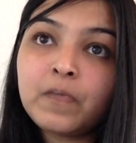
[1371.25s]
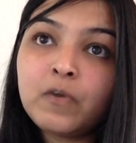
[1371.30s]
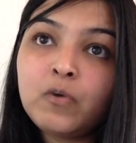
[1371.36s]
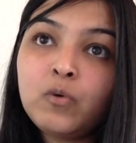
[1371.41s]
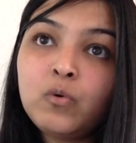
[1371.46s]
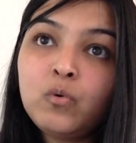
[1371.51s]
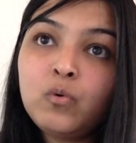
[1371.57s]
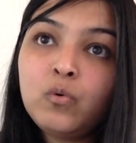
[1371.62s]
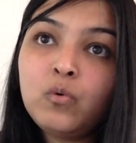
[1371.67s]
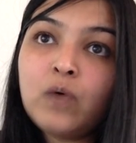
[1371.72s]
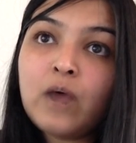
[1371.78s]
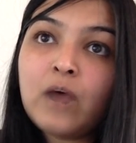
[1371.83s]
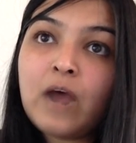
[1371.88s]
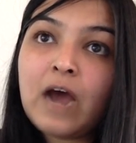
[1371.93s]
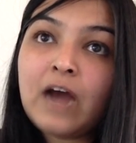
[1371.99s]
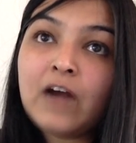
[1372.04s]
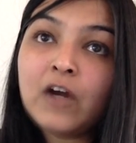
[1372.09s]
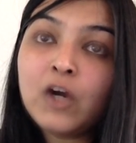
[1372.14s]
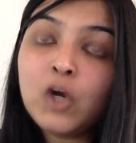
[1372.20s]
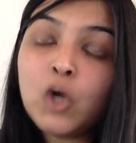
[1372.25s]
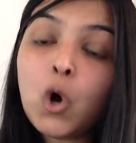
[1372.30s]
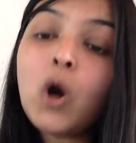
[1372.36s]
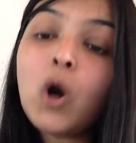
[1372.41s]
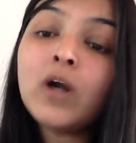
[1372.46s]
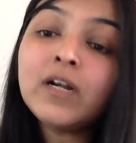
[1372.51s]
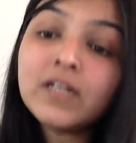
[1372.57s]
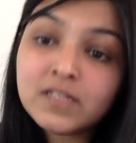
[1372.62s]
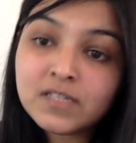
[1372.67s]
who are
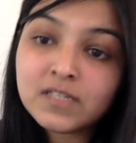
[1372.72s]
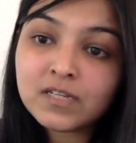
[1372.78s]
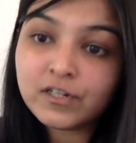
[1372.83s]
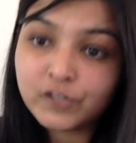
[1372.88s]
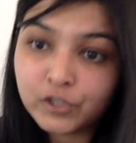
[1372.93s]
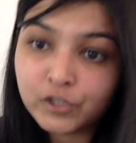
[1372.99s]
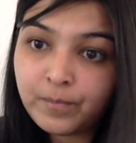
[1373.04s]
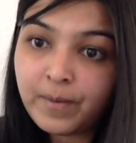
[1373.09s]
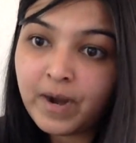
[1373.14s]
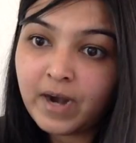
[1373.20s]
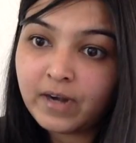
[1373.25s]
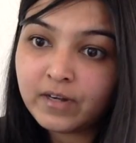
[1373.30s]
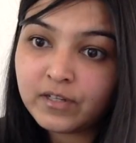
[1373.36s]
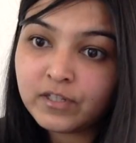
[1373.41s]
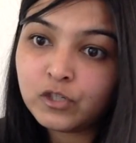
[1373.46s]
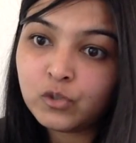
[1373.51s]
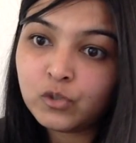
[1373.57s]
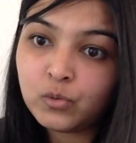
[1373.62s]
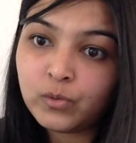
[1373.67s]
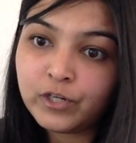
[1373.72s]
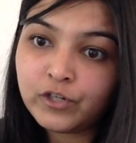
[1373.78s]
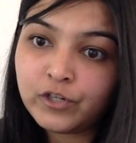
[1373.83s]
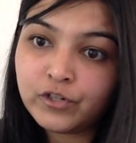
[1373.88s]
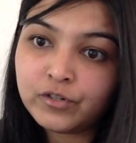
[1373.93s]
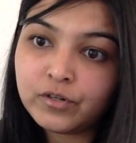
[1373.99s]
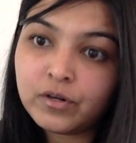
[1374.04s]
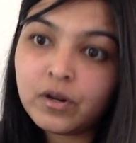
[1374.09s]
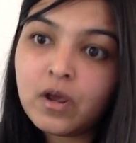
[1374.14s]
not in such a bad
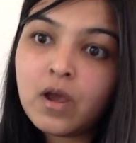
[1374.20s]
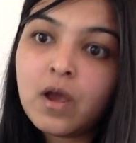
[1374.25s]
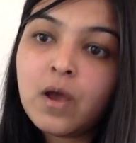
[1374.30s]
situation,